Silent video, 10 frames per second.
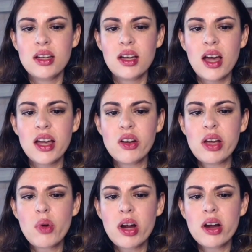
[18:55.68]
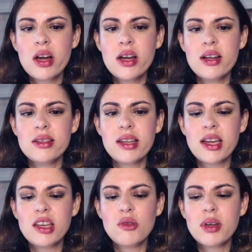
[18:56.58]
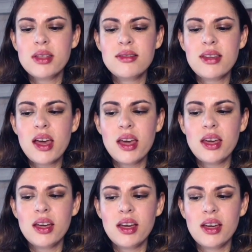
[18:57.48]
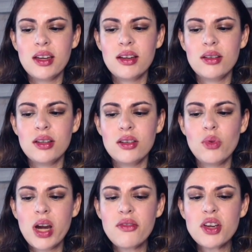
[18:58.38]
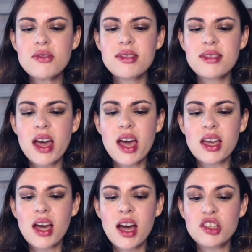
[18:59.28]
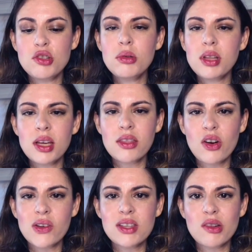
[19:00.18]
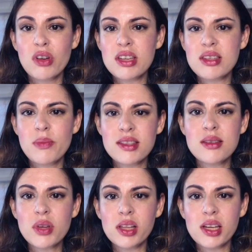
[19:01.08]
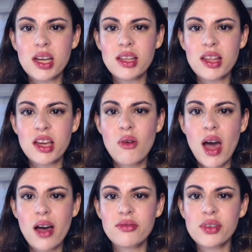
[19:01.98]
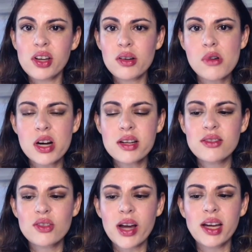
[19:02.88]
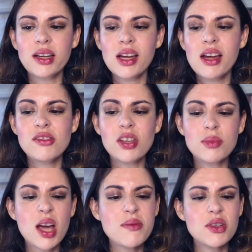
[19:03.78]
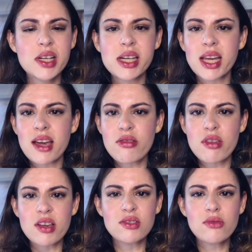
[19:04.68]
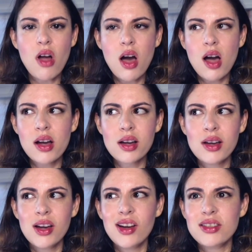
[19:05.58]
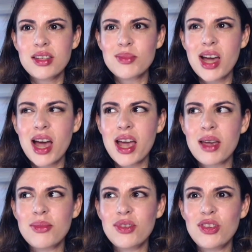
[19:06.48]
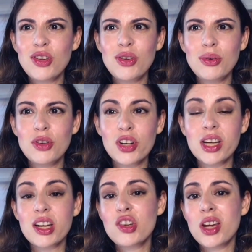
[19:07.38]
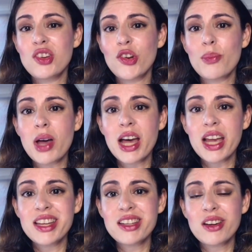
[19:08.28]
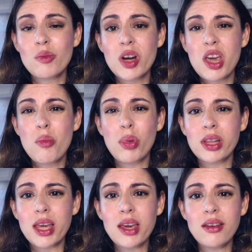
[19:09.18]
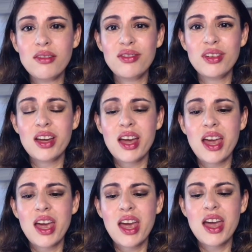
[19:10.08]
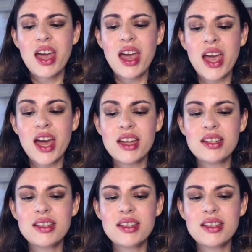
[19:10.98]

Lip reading: I agree where it's like you can say whatever you say, I do think is a responsibility that you have for your words, right? Sometimes you're going to get things wrong. Sometimes you're going to change your mind and what you believe. And